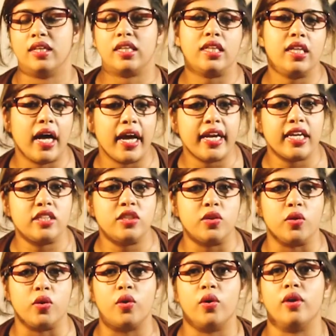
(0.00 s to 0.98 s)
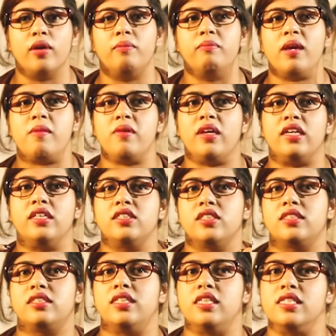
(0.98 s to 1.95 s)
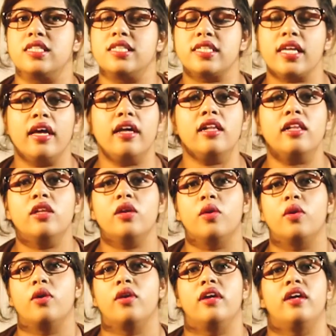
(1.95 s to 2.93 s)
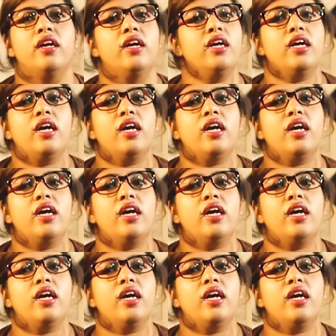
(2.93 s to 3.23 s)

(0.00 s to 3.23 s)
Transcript: liked, or maybe just didn't sell, or